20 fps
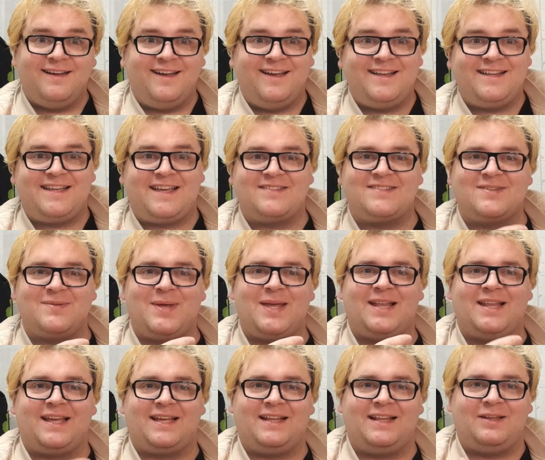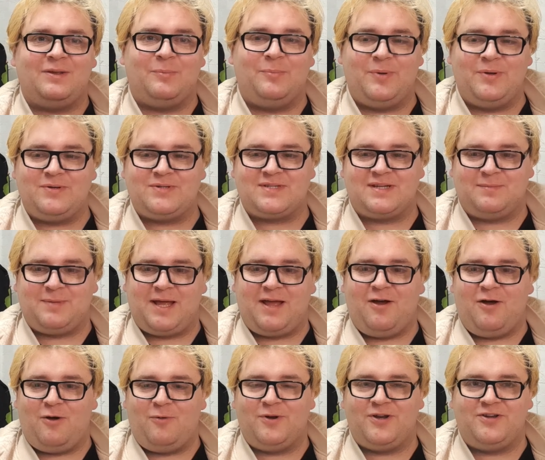It gives me like a little boost. I'm like,
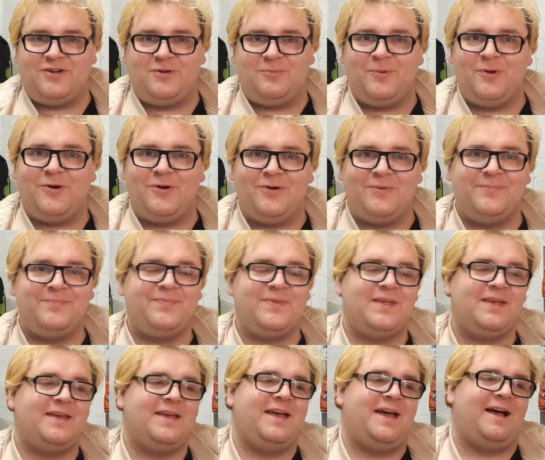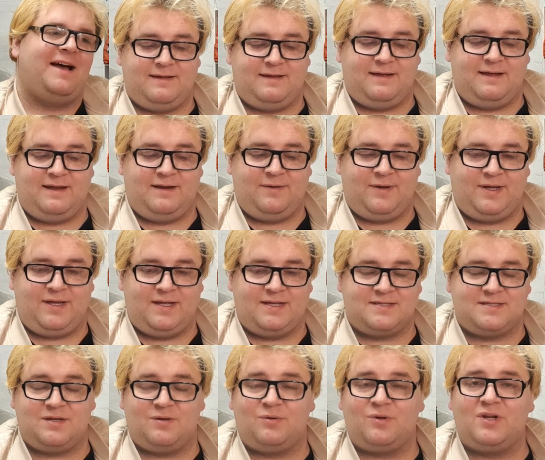oh, I want to do more. Anyway, yeah,
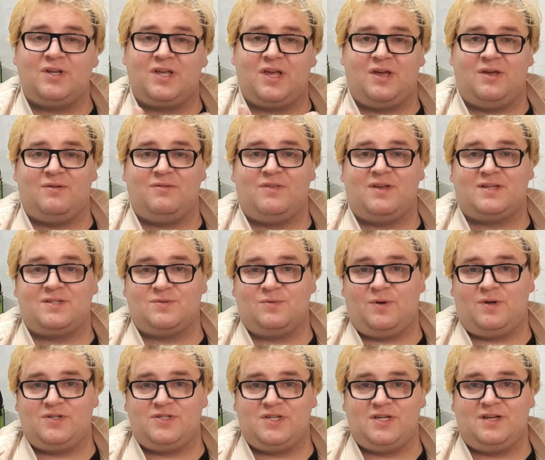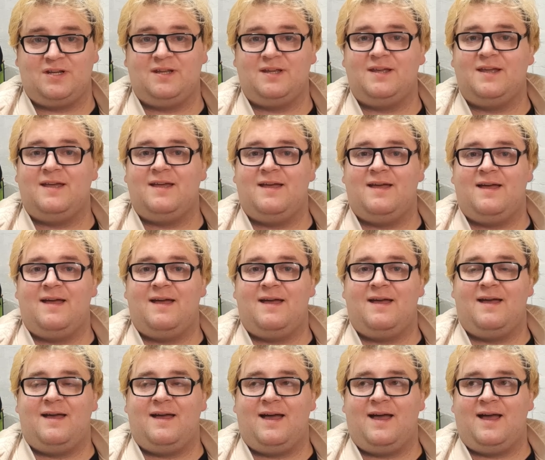so I'm going to go. Thanks for watching.
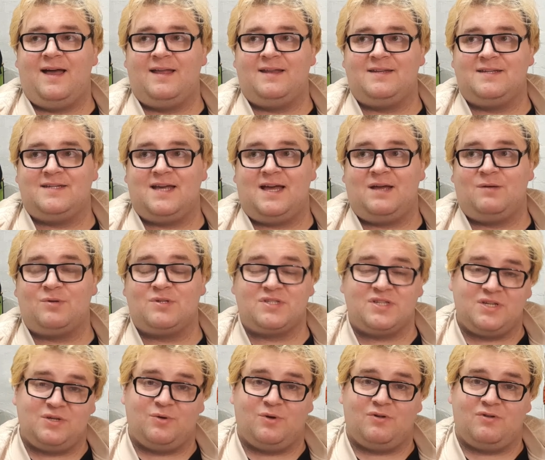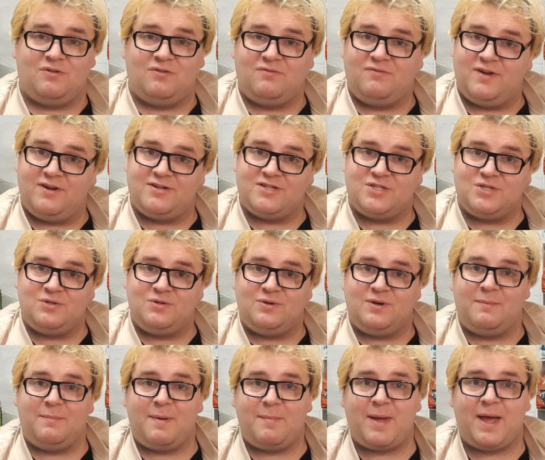And I will see you all very soon.
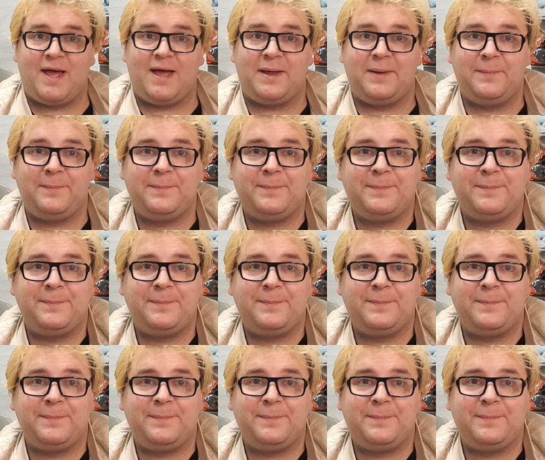Bye.